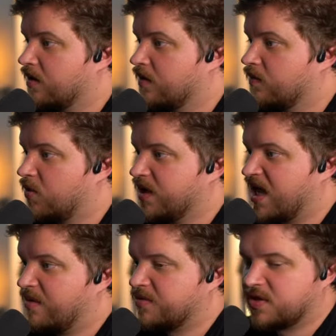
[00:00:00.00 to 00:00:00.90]
What will the
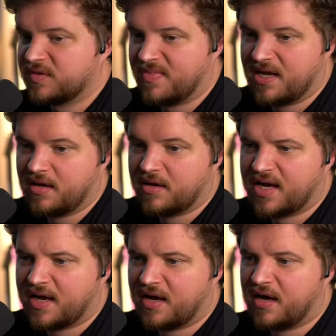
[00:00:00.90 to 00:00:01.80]
game options be?
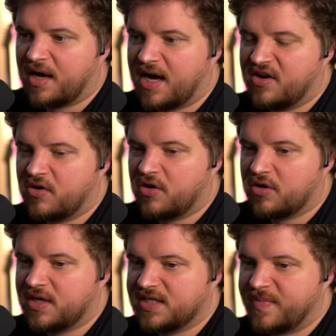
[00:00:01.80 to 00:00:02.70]
I don't know.
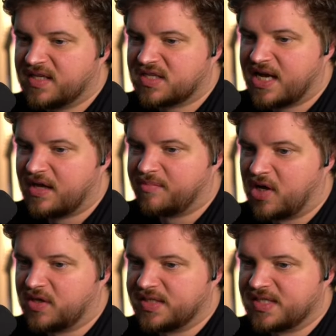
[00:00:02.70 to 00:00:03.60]
It depends on how the
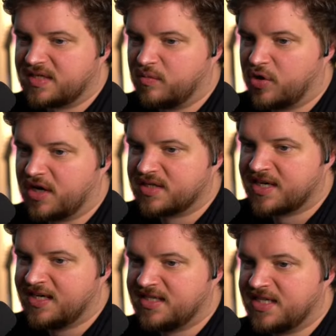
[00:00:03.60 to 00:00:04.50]
poll system works.
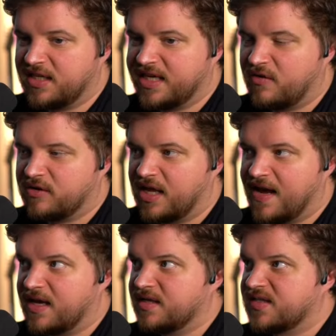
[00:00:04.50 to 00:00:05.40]
Ideally, I would
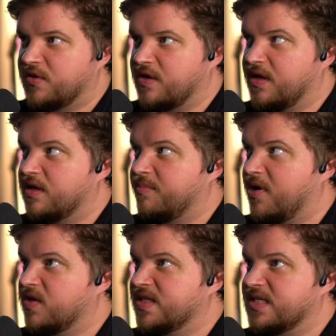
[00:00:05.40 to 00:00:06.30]
like it so that the
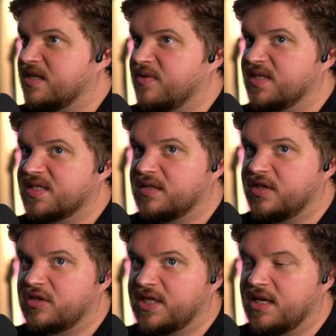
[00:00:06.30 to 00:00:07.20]
poll system is
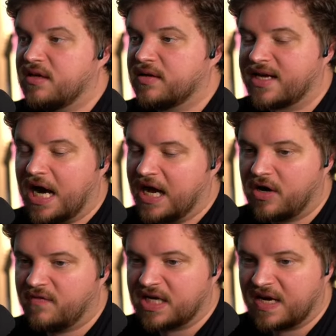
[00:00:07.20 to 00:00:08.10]
literally, like, I don't
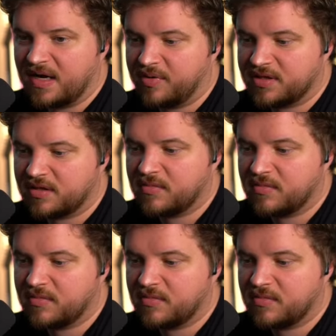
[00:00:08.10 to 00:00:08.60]
even come up with them.